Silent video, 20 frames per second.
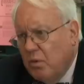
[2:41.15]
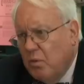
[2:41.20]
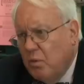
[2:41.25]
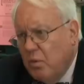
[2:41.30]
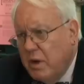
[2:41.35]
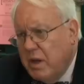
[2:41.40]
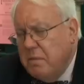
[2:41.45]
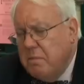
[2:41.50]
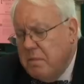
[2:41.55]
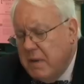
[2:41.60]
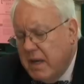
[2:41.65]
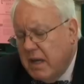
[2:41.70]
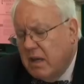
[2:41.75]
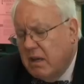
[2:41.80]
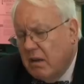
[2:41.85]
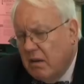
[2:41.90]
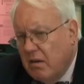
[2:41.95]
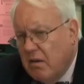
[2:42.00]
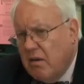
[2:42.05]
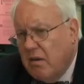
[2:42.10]
We make
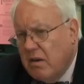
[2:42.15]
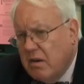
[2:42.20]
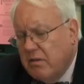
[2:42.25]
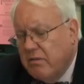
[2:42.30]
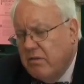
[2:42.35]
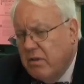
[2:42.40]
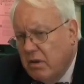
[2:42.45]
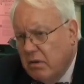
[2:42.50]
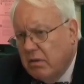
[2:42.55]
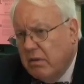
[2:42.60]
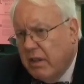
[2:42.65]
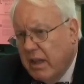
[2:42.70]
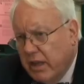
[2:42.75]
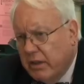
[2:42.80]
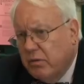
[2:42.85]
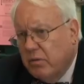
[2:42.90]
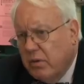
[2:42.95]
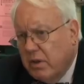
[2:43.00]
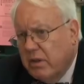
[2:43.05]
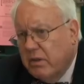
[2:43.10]
it hard to vote.
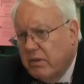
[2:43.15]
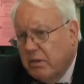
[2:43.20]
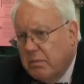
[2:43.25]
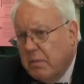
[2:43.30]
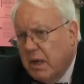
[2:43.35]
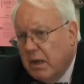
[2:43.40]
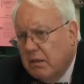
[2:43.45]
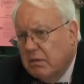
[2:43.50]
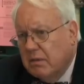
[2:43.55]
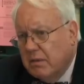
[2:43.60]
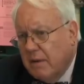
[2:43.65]
That's what it's about.